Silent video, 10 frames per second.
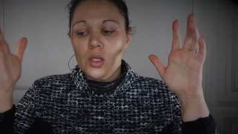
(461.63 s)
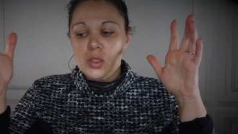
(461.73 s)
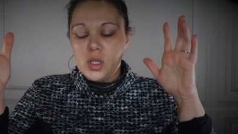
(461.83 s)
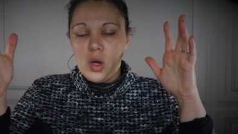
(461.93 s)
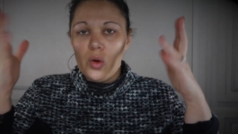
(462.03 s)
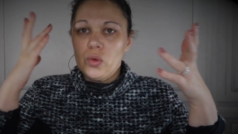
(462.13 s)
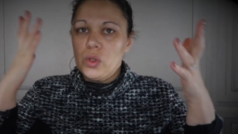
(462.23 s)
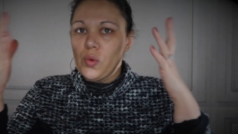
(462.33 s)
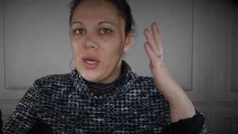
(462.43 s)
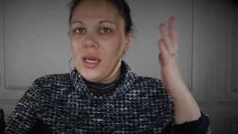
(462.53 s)
So
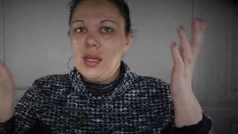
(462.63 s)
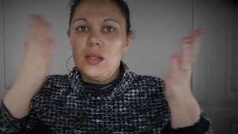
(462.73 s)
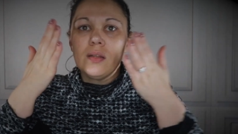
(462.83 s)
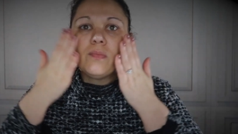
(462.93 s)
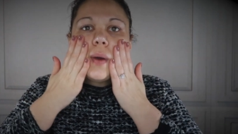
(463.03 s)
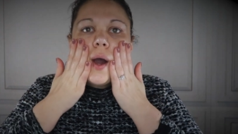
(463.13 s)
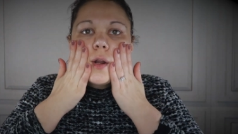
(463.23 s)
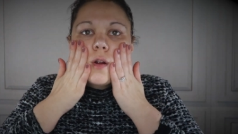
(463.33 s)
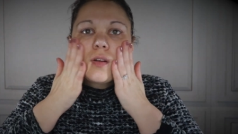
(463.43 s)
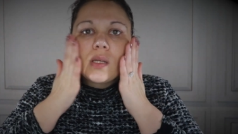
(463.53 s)
you can
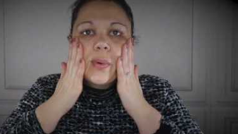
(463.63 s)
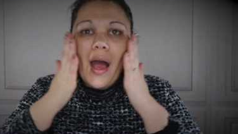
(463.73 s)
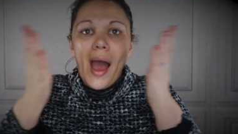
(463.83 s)
powder on top of it.